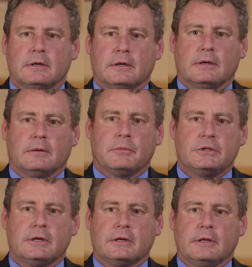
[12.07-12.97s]
uh,
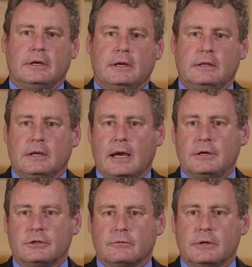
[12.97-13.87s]
particularly in the
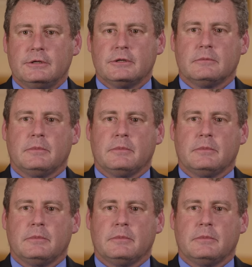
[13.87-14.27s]
Asia region.